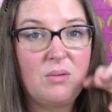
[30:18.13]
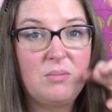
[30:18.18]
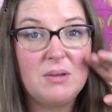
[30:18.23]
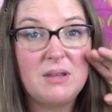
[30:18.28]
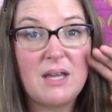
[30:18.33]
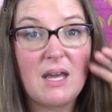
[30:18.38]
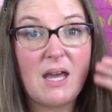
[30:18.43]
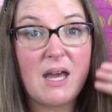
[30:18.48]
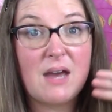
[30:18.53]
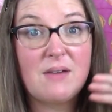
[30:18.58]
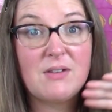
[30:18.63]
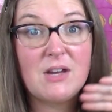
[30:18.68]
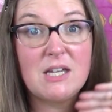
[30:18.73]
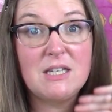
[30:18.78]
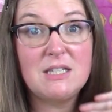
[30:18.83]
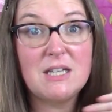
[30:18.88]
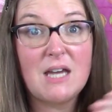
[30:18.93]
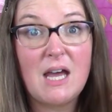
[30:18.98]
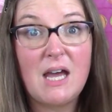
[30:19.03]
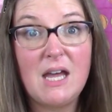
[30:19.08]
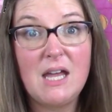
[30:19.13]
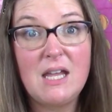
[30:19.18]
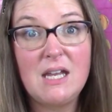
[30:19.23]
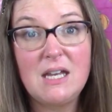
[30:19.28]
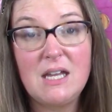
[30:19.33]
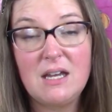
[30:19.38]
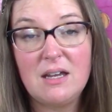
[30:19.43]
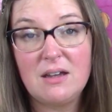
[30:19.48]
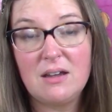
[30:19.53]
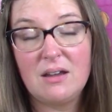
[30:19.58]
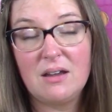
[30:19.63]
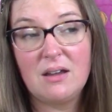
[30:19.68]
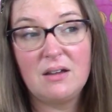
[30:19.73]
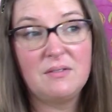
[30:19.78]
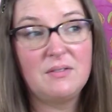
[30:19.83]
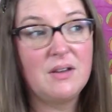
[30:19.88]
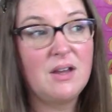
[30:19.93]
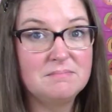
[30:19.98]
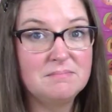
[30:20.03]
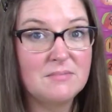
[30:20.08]
but they have a ton
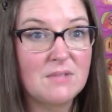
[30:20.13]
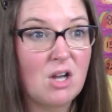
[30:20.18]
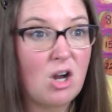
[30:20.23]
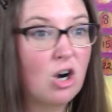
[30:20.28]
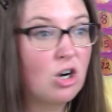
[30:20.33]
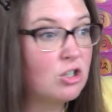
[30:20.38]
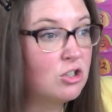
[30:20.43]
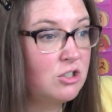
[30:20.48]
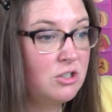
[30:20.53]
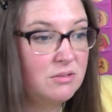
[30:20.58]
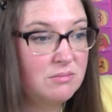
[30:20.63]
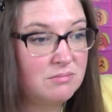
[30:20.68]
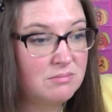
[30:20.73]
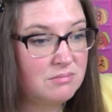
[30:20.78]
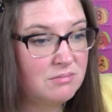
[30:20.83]
of art,